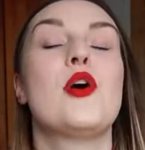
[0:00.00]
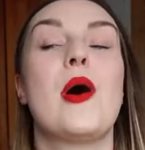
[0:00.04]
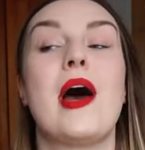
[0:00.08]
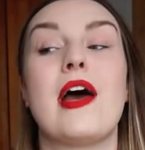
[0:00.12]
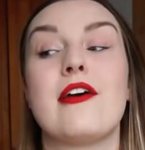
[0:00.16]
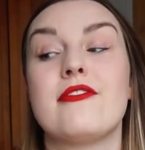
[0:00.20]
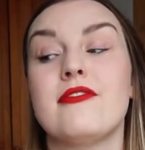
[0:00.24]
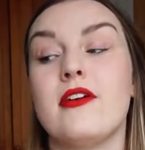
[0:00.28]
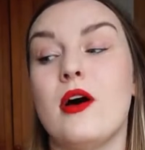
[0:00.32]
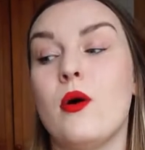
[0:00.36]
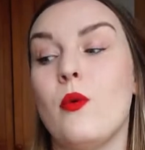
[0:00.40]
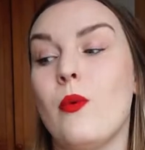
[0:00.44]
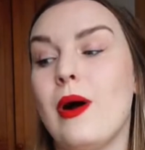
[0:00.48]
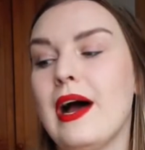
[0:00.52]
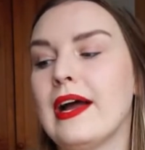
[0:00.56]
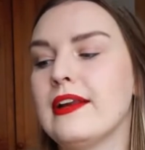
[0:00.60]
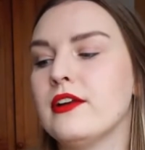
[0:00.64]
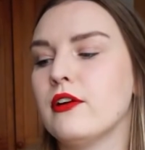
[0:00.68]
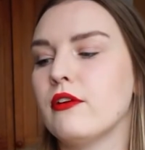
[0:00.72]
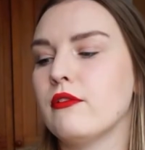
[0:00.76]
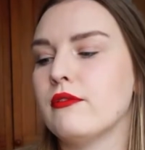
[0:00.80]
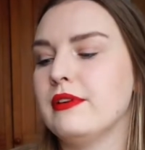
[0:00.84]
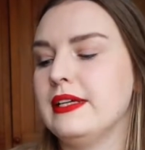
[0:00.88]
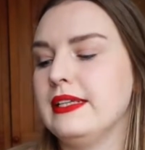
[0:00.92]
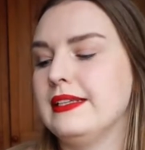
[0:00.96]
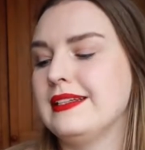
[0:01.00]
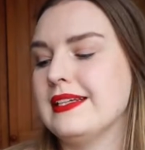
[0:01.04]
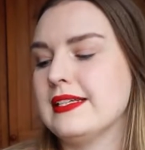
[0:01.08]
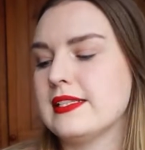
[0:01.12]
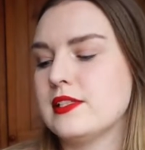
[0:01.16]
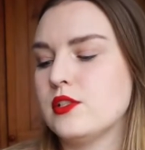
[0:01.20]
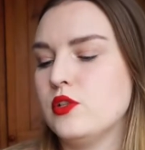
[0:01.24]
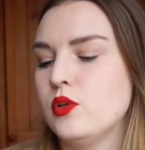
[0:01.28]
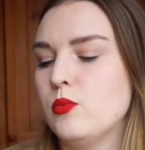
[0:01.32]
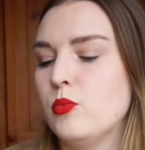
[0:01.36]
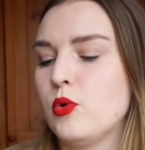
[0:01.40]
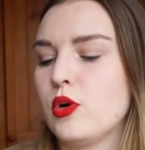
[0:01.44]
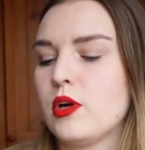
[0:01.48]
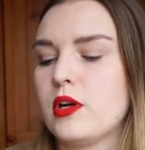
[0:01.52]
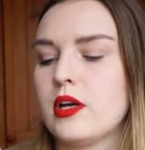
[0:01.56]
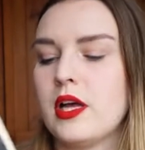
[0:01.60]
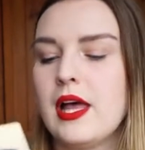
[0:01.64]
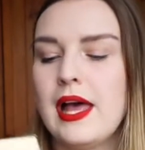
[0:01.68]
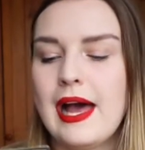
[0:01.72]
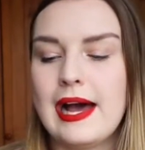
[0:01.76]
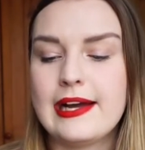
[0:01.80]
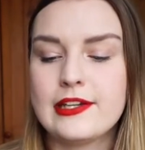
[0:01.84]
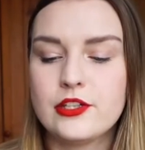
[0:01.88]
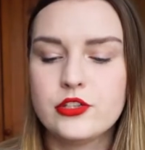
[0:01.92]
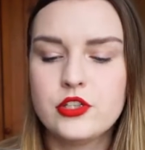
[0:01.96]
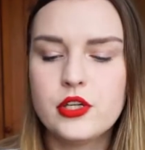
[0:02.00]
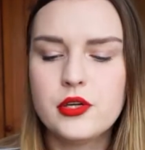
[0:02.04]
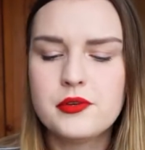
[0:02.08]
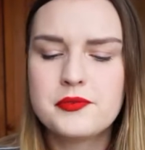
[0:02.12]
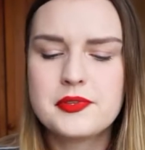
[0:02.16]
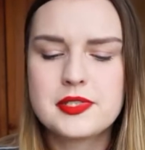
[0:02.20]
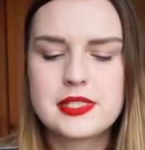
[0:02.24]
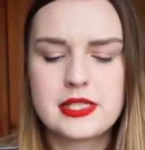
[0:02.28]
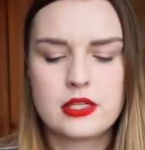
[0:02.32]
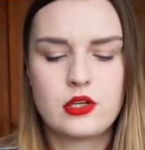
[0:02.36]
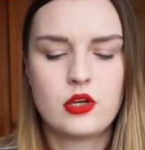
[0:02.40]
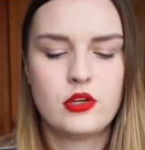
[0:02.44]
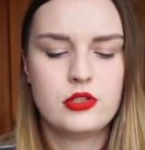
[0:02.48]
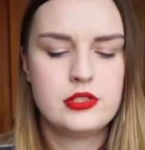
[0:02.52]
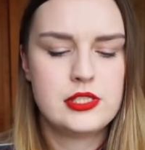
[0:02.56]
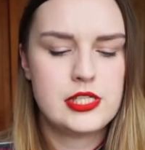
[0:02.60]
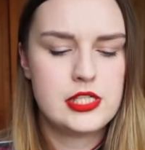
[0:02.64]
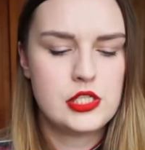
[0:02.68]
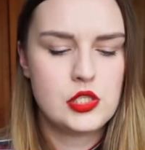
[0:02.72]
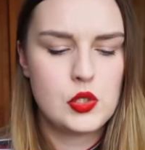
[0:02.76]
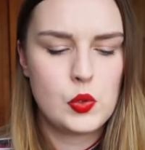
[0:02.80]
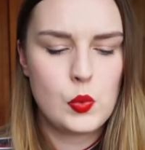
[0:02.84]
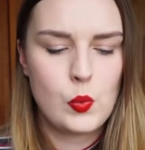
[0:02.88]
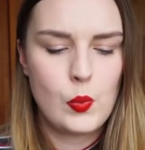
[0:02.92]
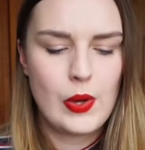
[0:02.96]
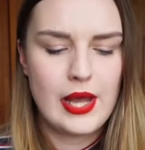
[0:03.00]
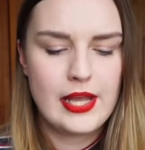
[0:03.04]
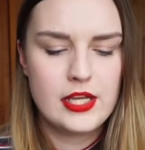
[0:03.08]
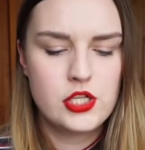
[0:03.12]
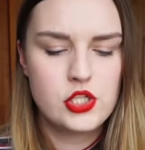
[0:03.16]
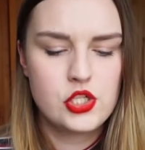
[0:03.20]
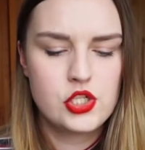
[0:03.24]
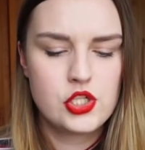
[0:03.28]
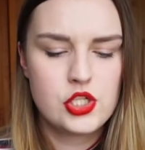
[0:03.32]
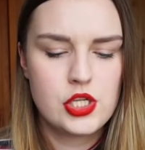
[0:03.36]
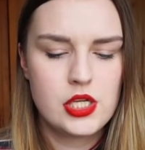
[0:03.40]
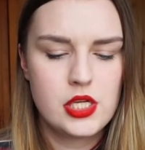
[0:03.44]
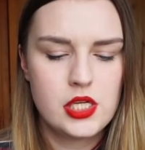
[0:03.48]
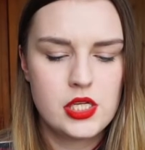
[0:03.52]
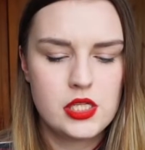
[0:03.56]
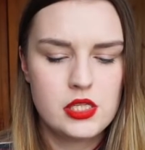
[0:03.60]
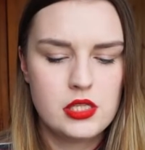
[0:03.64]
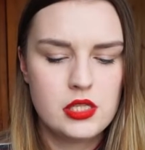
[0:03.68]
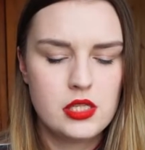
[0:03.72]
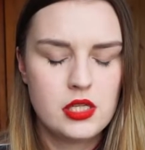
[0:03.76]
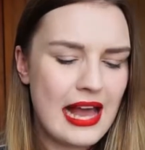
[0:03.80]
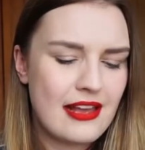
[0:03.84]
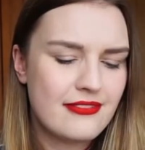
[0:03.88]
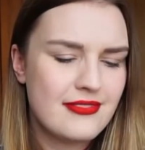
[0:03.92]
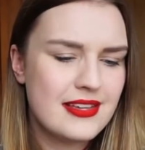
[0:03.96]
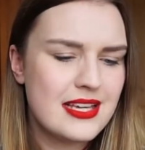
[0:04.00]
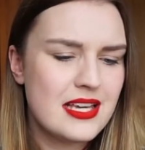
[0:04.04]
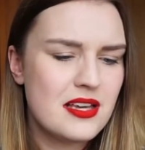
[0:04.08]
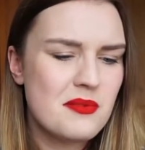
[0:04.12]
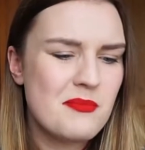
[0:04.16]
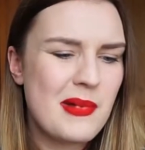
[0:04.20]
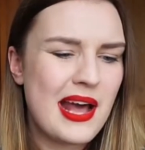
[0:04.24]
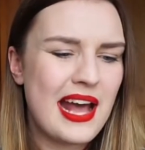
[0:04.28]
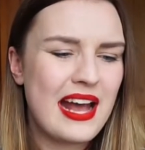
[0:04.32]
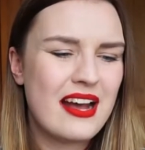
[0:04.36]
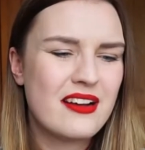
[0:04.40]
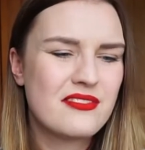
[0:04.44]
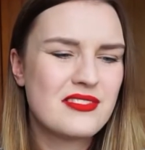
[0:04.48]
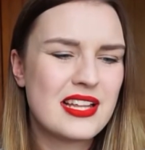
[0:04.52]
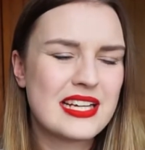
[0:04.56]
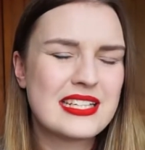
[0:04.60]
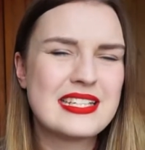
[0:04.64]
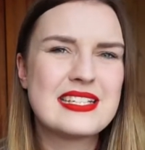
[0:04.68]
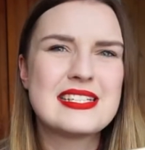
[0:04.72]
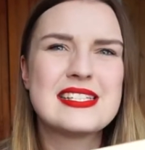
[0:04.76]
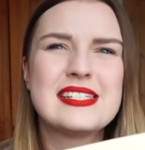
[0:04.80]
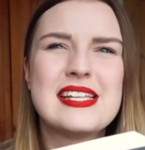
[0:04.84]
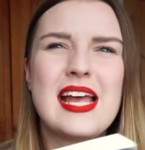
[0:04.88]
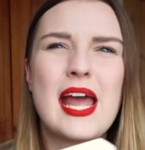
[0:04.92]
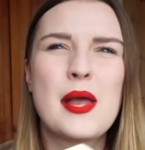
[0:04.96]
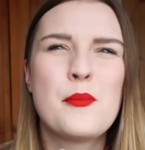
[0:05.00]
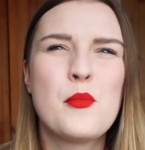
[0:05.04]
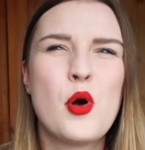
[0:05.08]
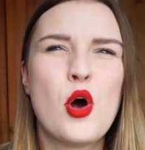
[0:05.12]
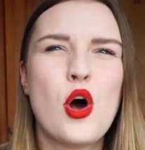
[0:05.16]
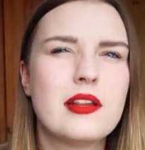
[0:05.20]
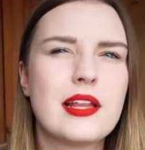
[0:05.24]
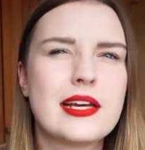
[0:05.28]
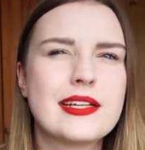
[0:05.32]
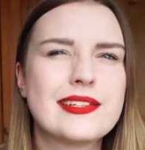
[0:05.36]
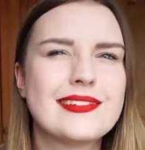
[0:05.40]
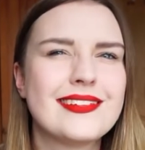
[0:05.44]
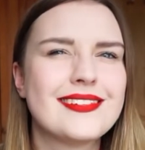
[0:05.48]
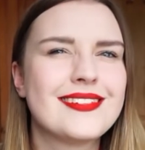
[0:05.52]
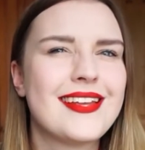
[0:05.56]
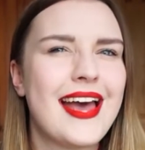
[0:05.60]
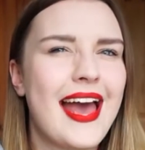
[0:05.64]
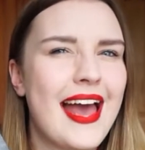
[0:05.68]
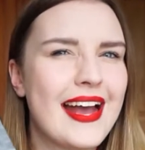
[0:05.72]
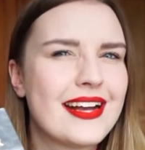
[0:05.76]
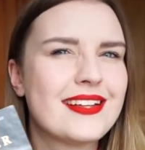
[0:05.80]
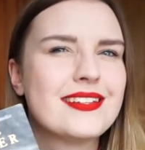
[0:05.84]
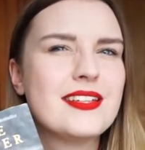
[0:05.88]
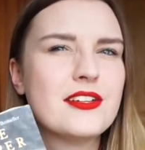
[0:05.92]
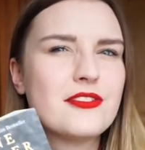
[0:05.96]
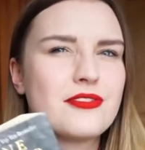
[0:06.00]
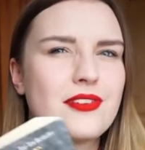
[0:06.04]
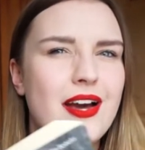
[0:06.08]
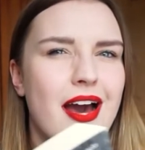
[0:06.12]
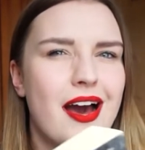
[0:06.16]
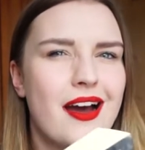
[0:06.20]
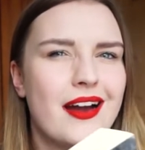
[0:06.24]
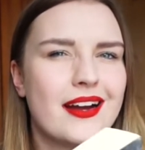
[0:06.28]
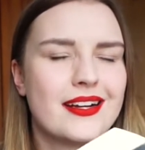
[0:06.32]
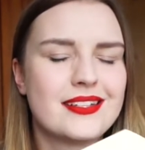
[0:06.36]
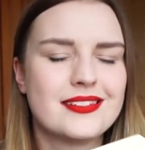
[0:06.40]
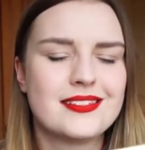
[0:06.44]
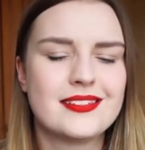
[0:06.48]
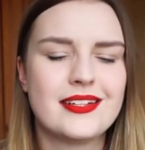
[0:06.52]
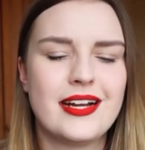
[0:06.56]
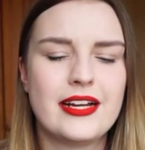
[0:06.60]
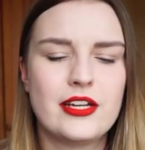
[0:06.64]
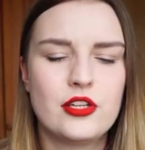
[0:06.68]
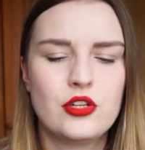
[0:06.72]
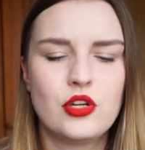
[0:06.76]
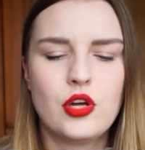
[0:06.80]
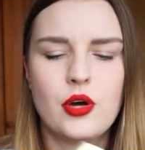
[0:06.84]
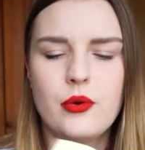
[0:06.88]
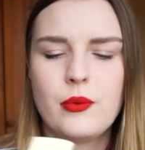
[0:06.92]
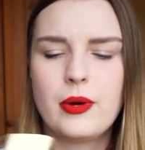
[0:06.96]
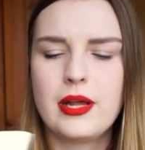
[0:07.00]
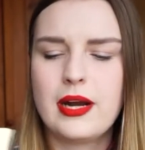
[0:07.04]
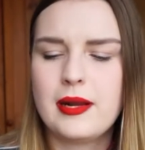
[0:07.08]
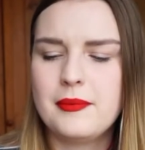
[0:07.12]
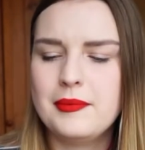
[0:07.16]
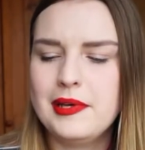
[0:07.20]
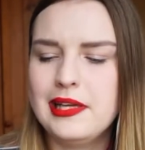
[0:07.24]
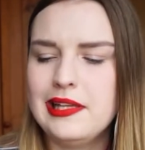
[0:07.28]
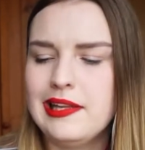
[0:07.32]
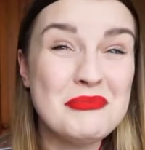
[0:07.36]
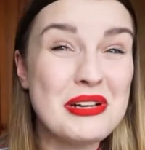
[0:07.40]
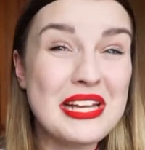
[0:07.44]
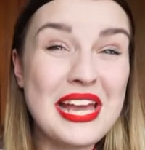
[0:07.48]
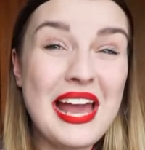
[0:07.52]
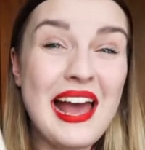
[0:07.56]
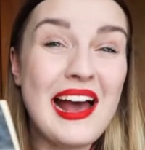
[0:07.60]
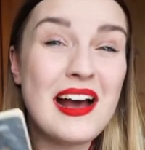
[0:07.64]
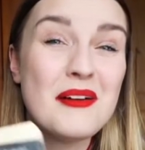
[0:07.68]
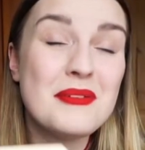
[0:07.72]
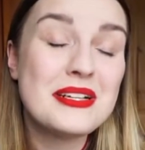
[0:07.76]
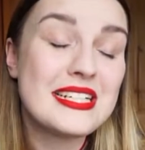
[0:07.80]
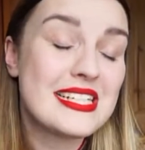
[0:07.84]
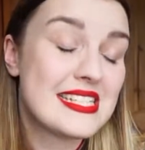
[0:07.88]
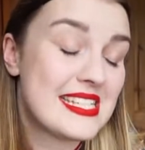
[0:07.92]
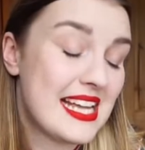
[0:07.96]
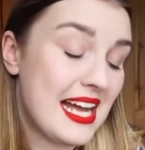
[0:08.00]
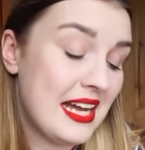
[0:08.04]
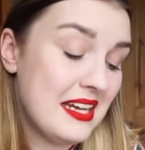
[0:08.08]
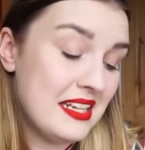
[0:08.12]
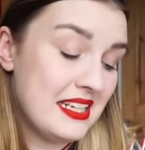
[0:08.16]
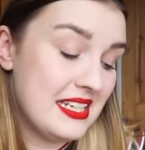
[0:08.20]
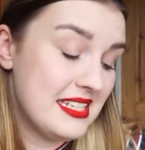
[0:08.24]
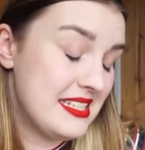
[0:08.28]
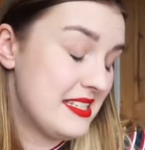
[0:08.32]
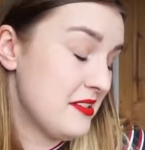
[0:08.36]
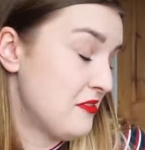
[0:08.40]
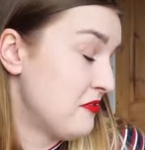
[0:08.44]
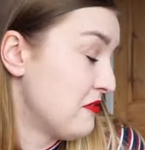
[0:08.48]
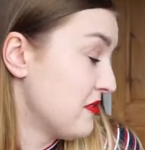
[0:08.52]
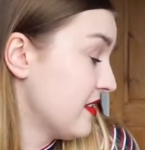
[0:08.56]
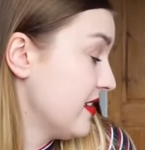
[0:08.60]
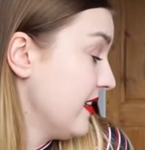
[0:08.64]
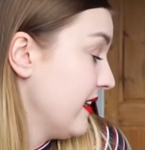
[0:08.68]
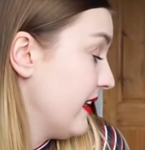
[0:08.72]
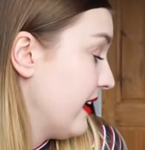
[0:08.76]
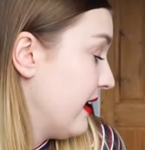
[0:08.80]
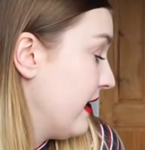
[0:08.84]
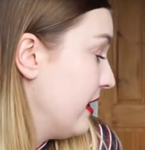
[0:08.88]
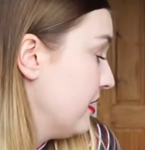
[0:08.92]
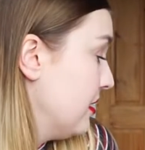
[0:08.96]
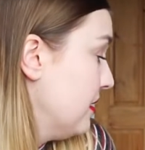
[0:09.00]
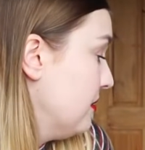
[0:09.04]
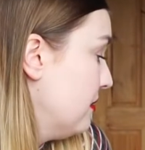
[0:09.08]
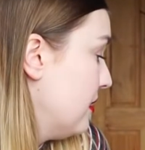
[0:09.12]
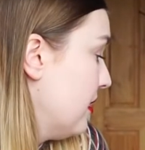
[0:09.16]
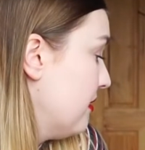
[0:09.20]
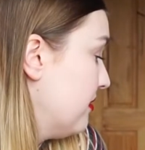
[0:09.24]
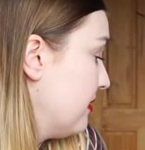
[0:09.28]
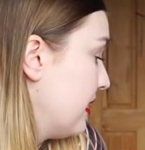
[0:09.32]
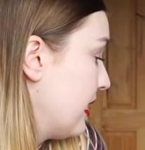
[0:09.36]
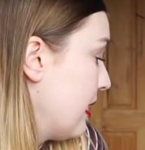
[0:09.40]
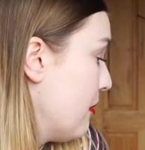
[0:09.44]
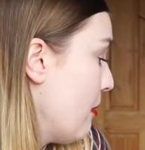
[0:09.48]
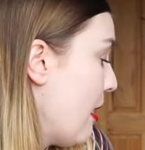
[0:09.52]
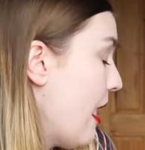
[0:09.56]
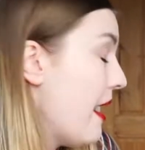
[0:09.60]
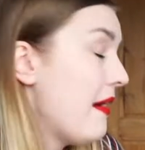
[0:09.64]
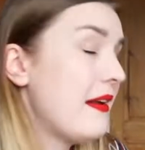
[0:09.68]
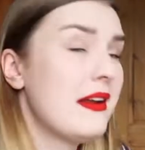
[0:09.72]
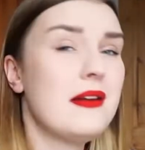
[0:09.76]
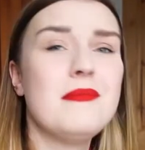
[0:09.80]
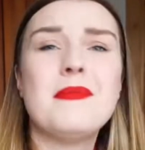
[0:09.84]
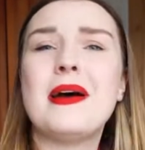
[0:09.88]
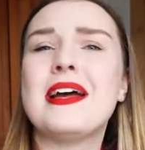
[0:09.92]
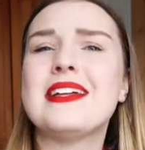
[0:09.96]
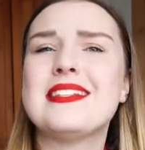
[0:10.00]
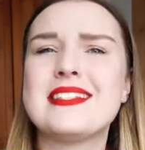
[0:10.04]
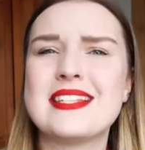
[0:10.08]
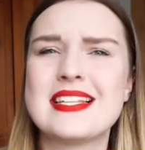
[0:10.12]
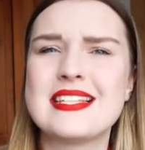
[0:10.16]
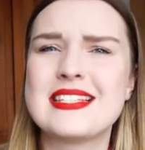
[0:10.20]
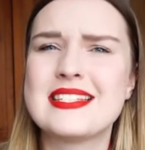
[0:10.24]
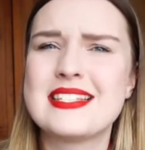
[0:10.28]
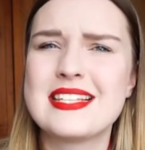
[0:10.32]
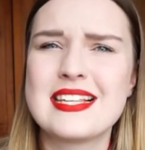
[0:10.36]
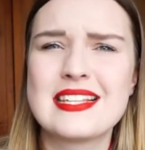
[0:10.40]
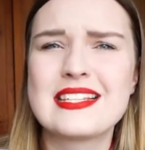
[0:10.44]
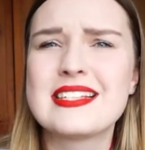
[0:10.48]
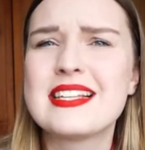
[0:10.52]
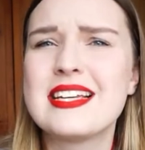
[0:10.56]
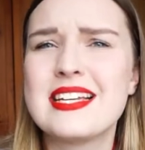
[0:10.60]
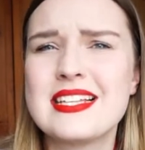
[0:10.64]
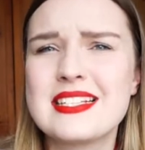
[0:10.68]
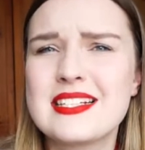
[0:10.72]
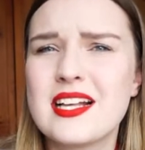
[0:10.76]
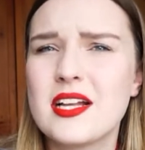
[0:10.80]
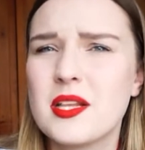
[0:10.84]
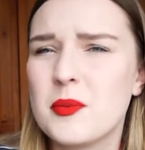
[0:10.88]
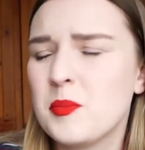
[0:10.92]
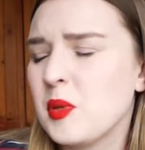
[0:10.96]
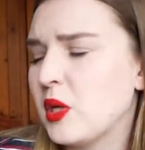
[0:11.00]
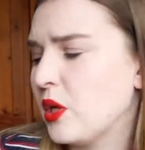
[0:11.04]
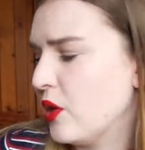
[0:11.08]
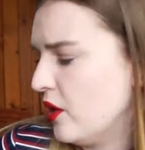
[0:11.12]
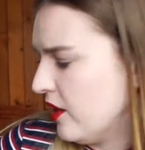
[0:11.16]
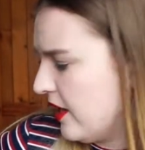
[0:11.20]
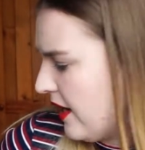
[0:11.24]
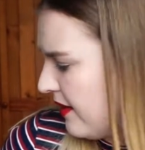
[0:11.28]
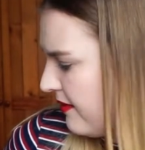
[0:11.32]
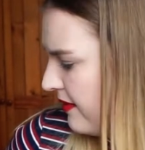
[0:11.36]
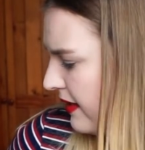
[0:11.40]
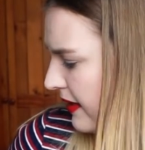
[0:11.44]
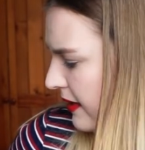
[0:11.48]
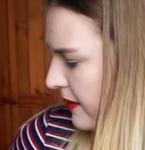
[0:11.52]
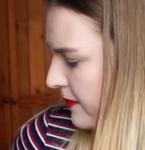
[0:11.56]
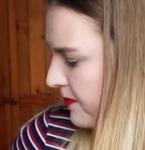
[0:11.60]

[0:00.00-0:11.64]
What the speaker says: I thought, why not read this new book? I don't know if it's a continuation. I think it might have like the same like detective character, you know what I mean? But yeah, I'm excited. It's a thriller. I know nothing about it, but it's gonna be good, I think.